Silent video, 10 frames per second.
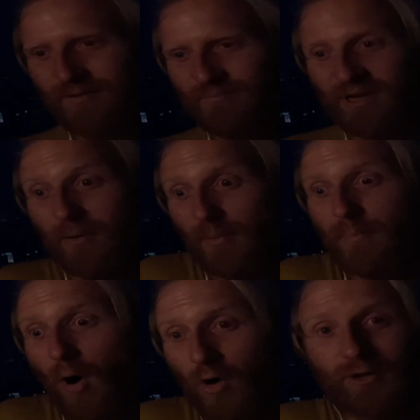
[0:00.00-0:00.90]
pick up a
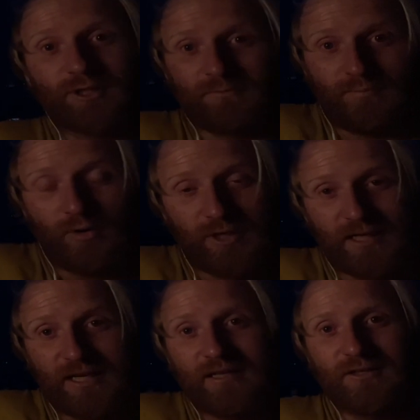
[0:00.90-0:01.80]
box and put
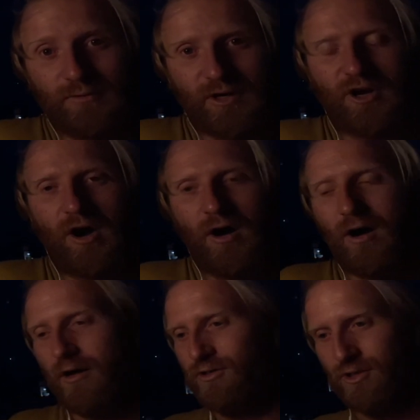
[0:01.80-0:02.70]
it into a
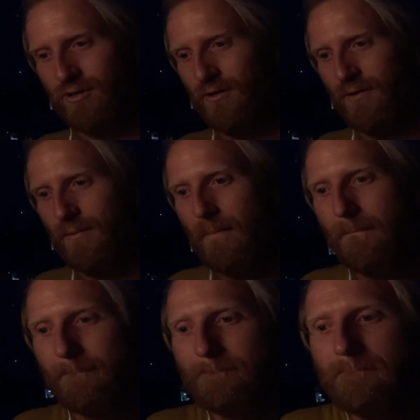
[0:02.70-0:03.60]
car and just
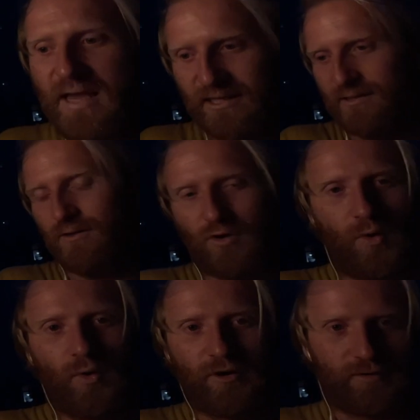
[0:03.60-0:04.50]
miss the
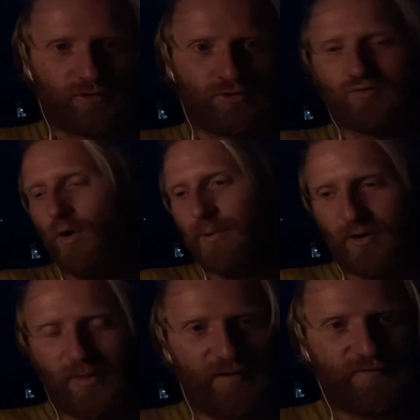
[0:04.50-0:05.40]
corner and drop it
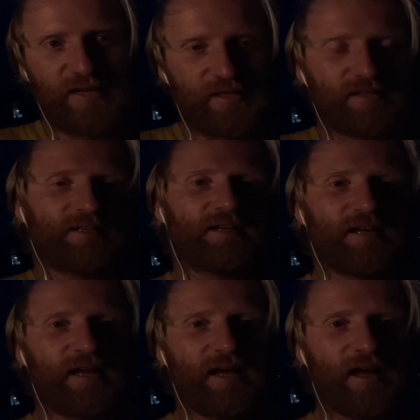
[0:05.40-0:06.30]
on their feet.
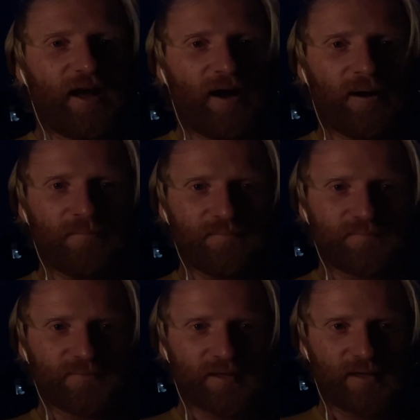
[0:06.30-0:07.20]
And
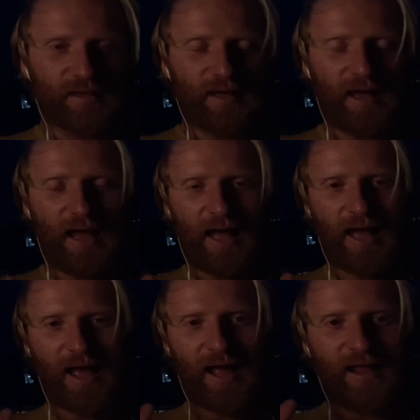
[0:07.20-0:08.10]

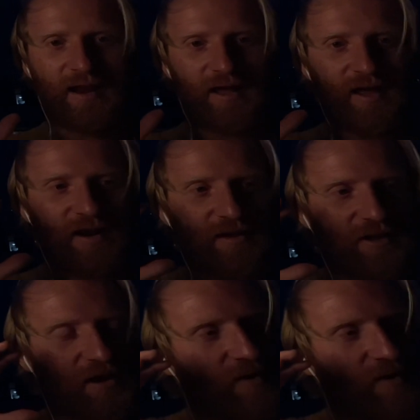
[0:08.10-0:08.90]
I kind of